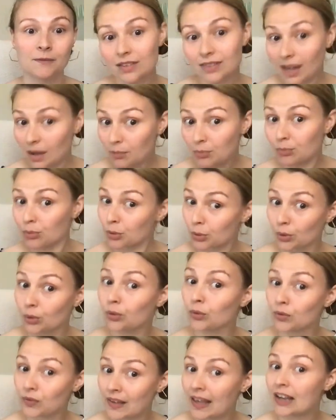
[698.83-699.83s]
That
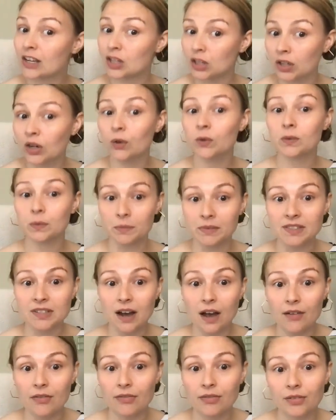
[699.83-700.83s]
proves that you know some
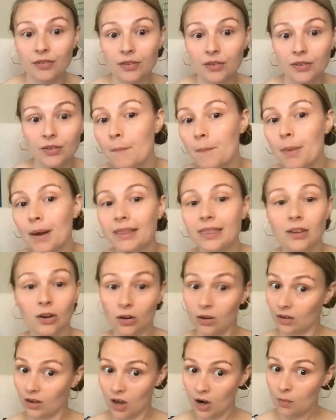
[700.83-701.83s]
stuff. But there are
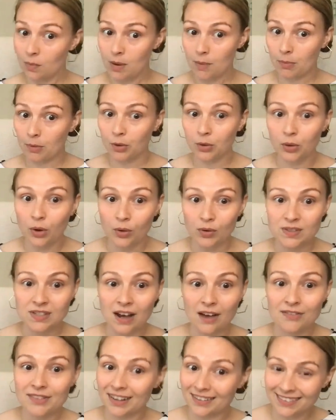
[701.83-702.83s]
a lot of people who know
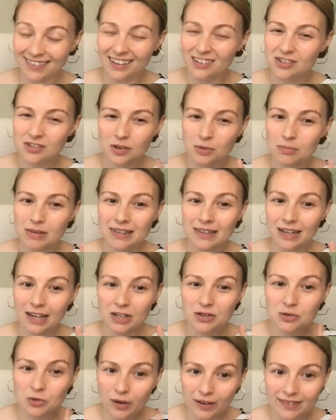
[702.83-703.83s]
stuff. Doesn't necessarily mean that I
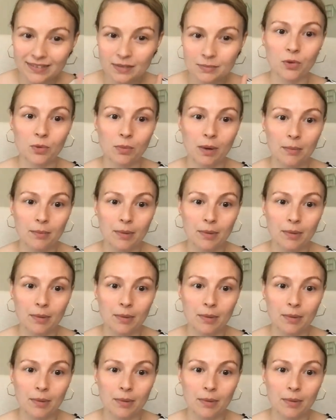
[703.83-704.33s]
trust them with my